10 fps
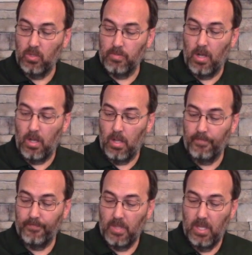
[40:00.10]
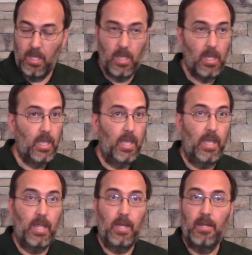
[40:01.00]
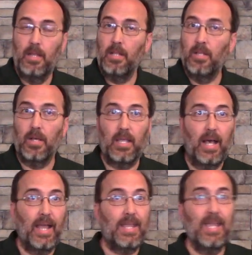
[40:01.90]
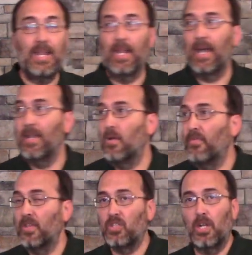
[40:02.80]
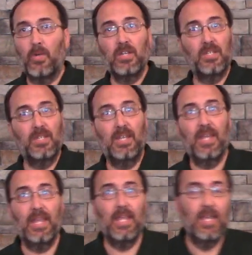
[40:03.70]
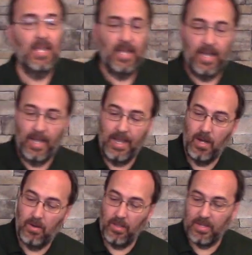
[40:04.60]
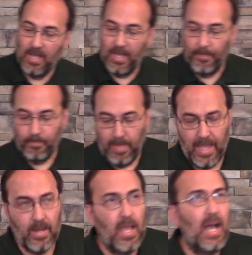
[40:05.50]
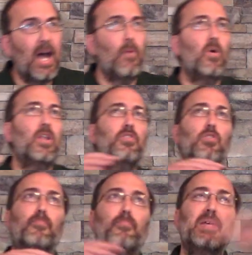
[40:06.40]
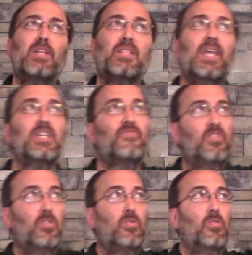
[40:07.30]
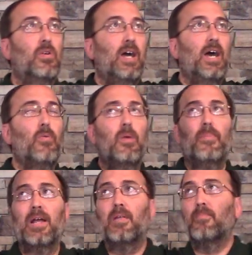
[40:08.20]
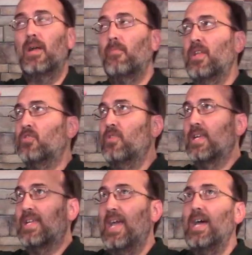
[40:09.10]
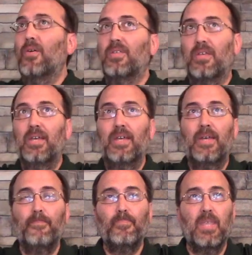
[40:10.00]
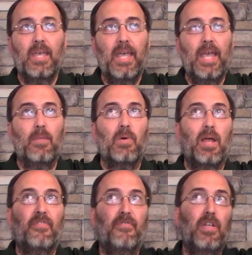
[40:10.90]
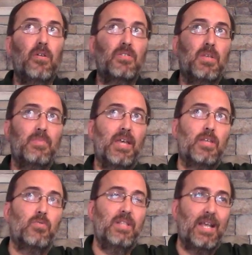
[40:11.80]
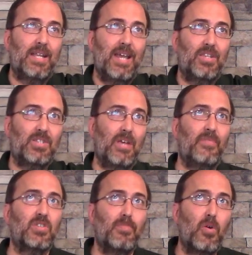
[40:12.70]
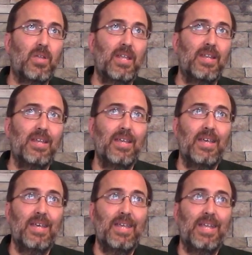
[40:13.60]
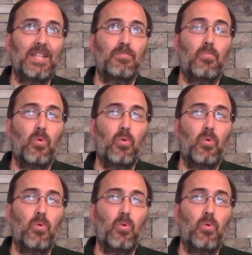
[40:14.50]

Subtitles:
small. And look, I get it. I know this generation today, I hear it all the time. Man, I want to do big things for the Lord. I want my ministry to count. And when I fear sometimes when that kind of stuff is spoken, I want